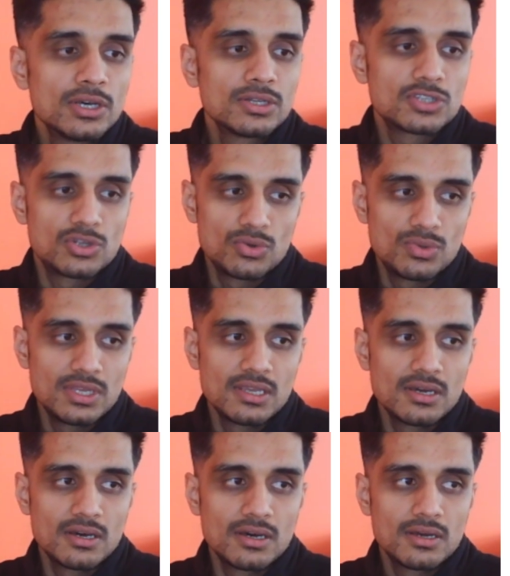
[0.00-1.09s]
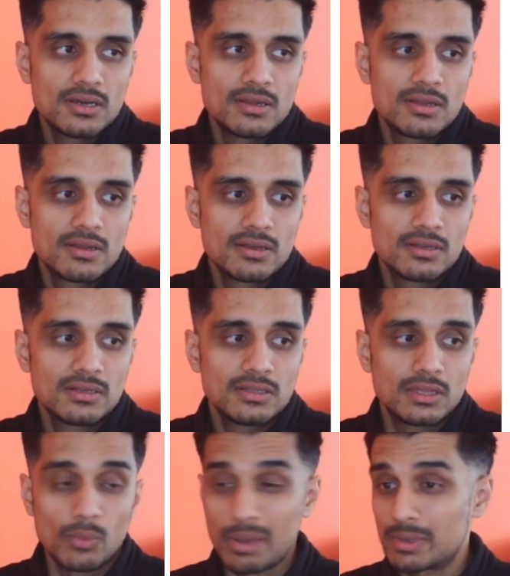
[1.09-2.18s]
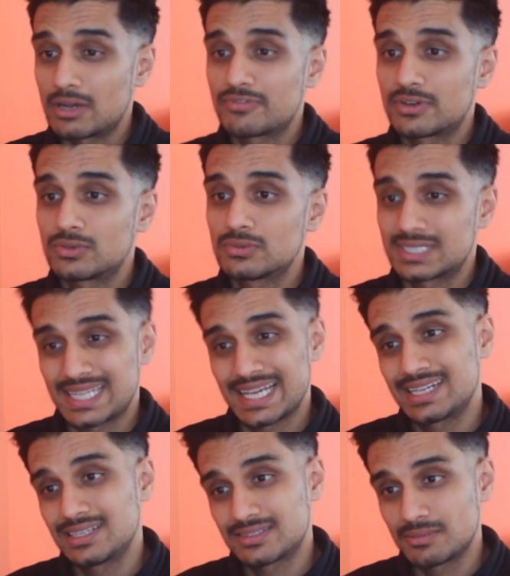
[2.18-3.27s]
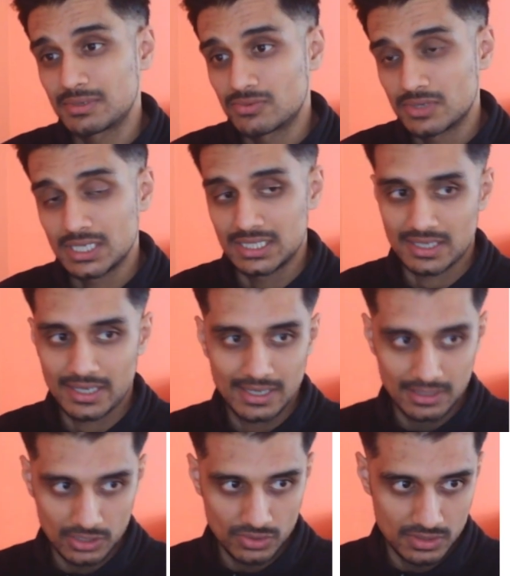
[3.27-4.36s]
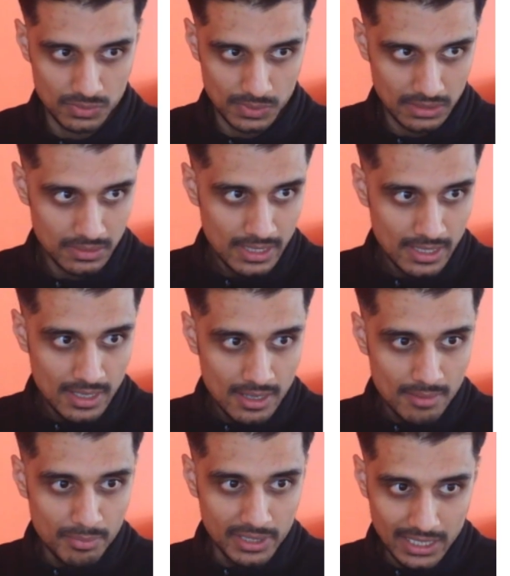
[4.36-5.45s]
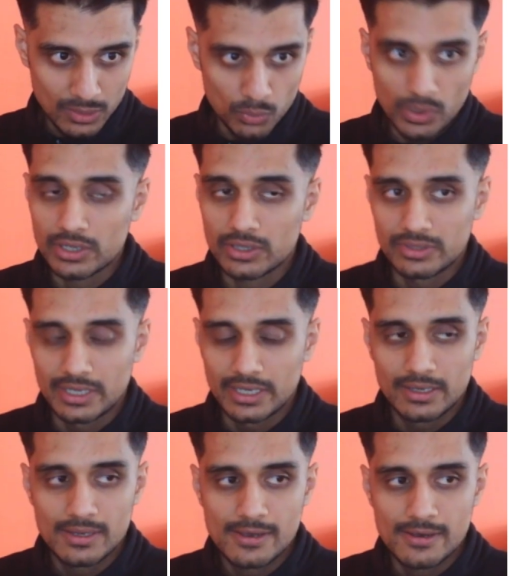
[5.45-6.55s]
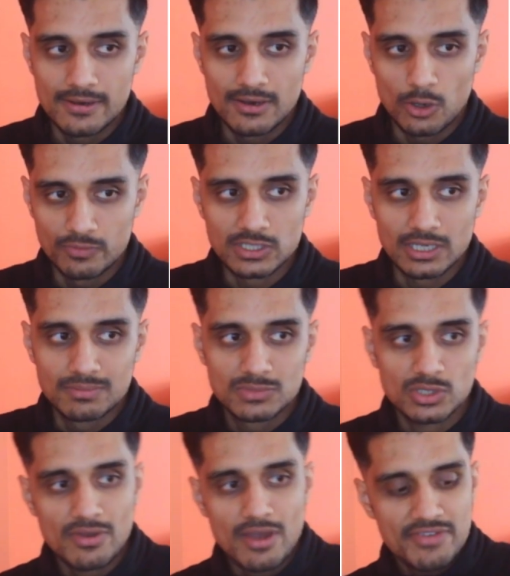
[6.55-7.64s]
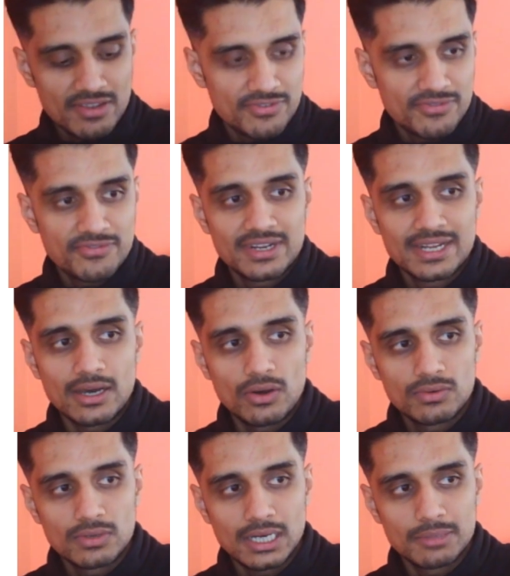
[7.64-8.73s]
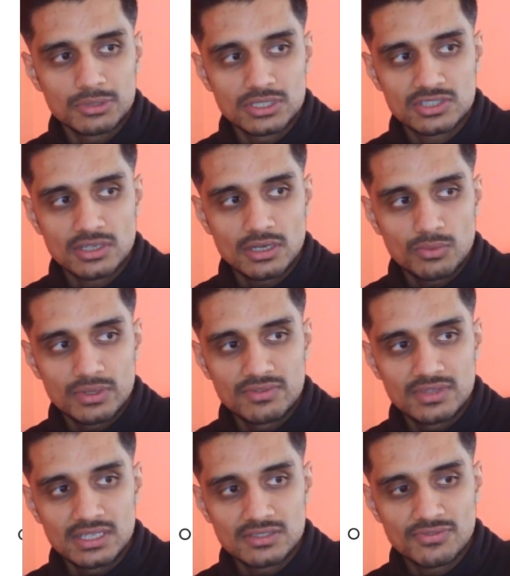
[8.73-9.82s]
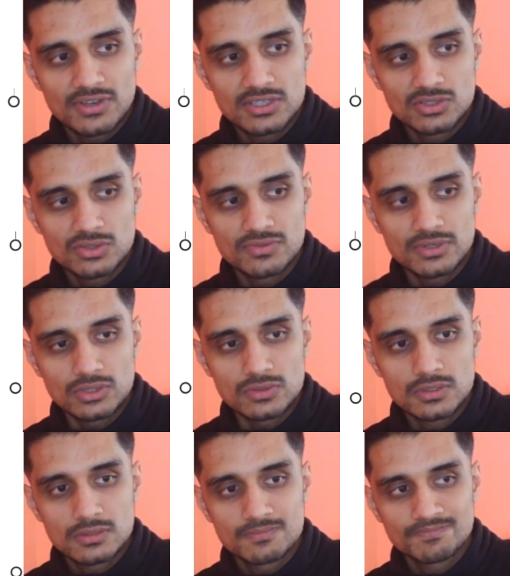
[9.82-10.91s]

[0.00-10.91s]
to do the webinar funnel, because that needs to be really tight and good as well. But I'll work on that over time. So I think for now I'm going to start with these first 2 funnels,